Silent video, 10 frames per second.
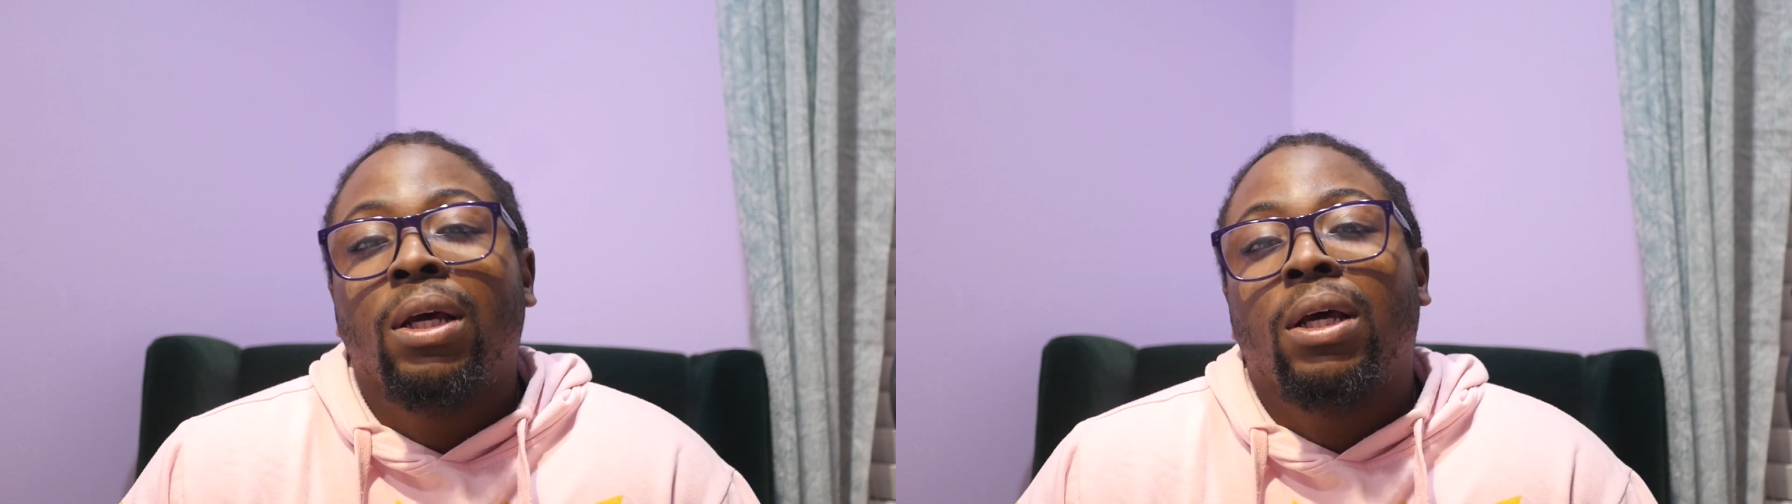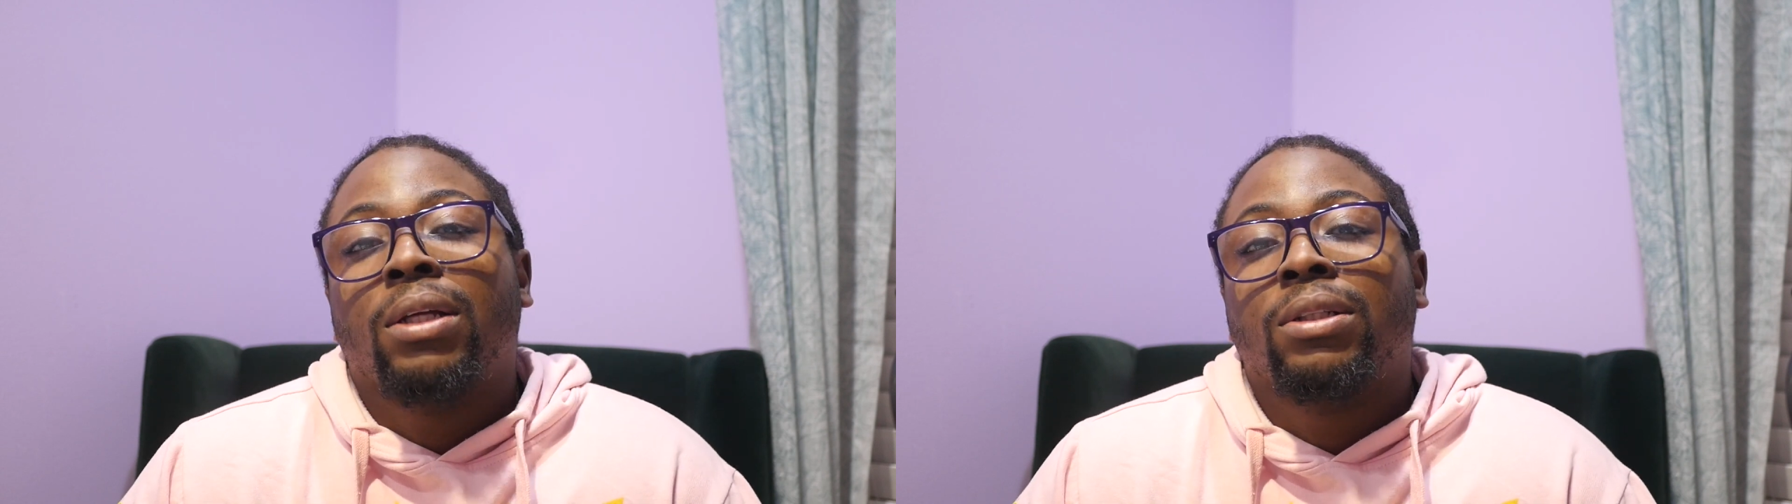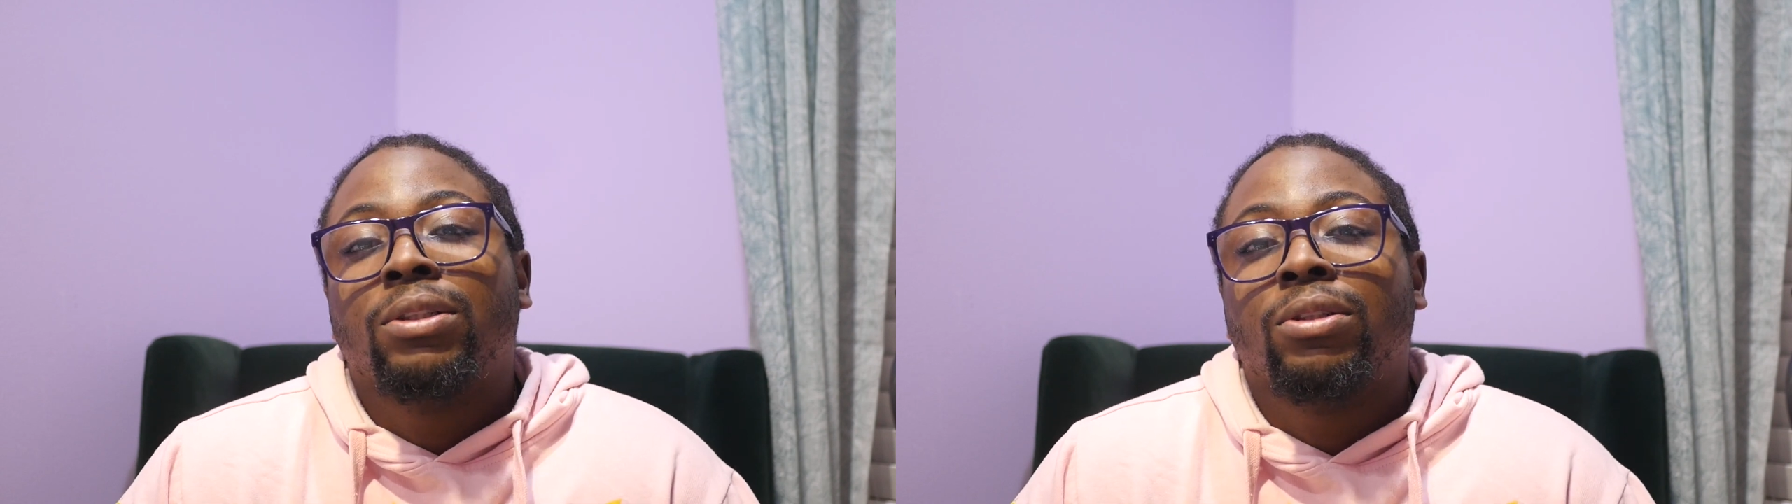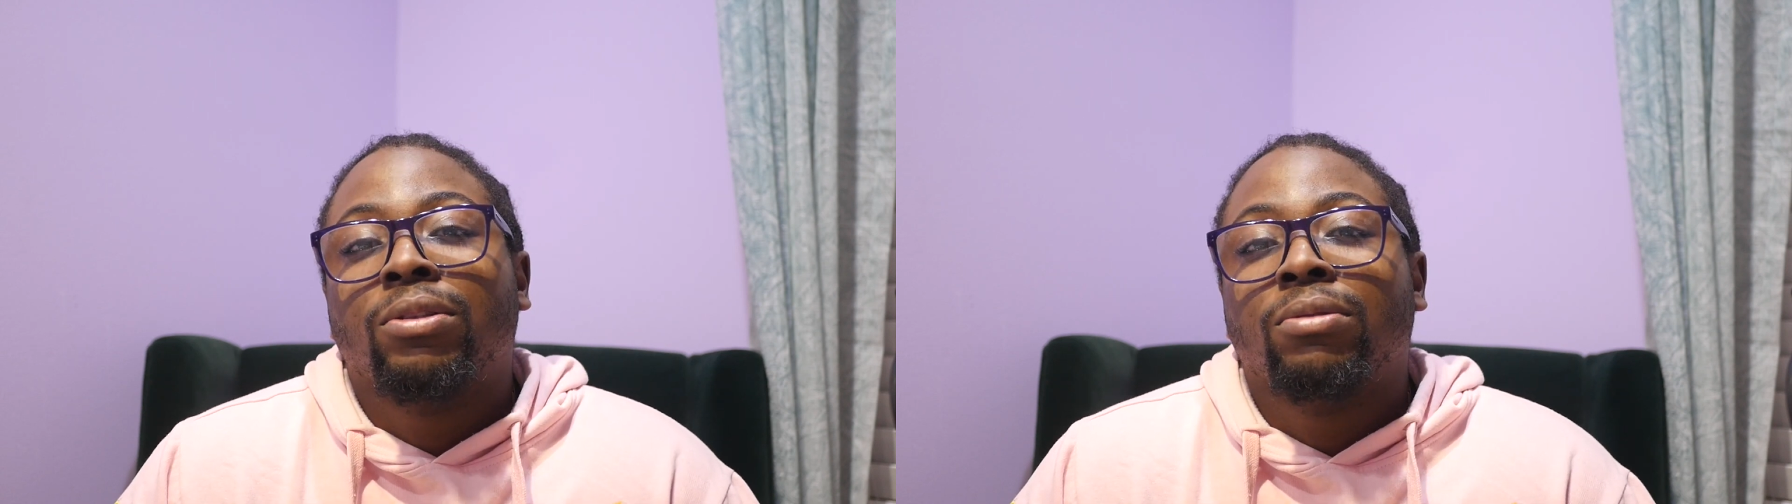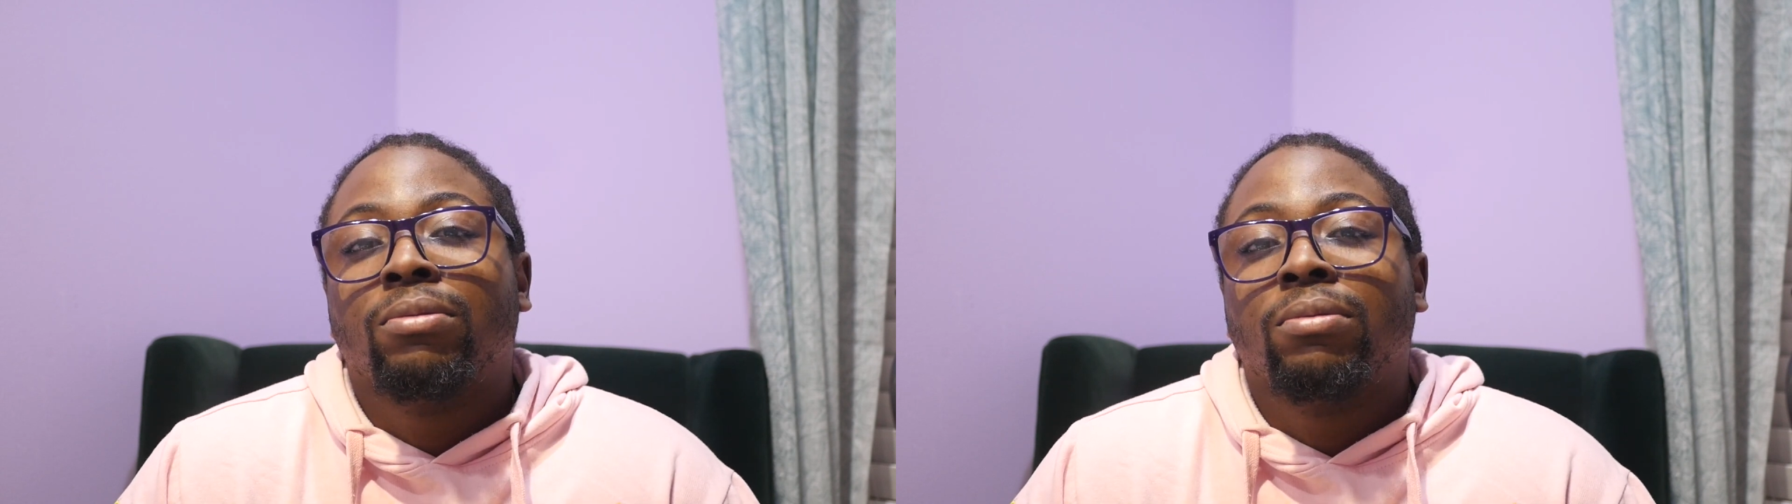And
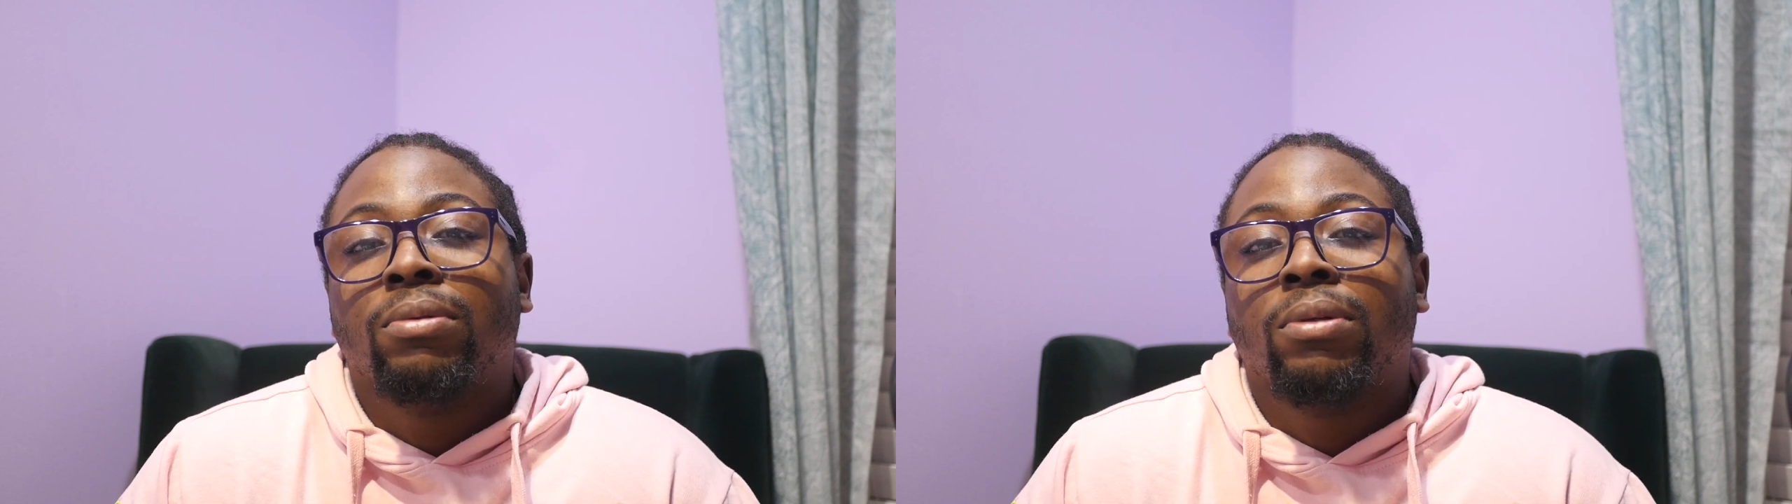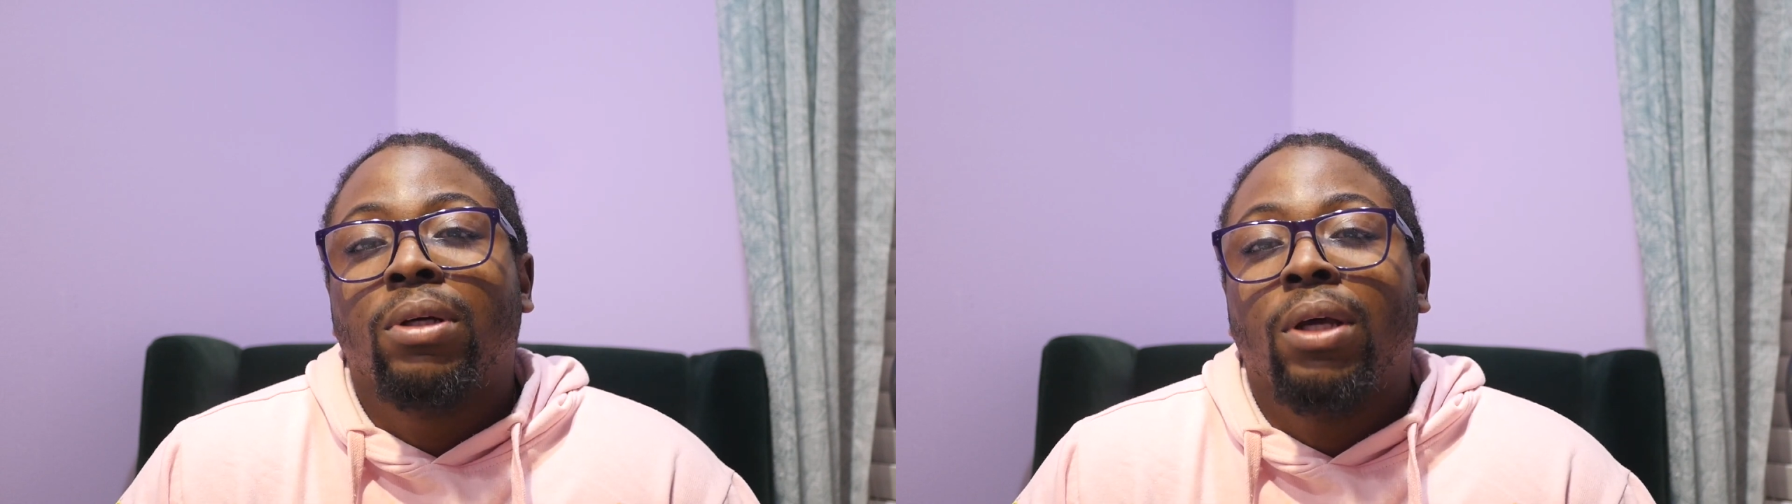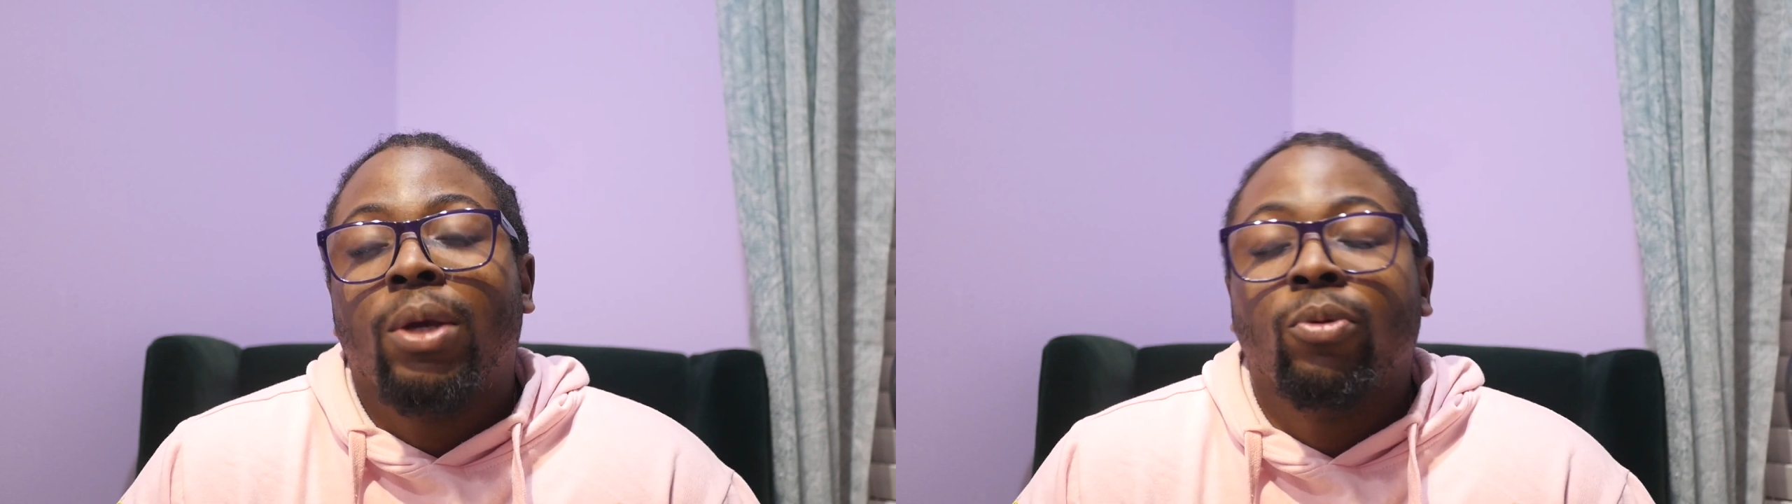so it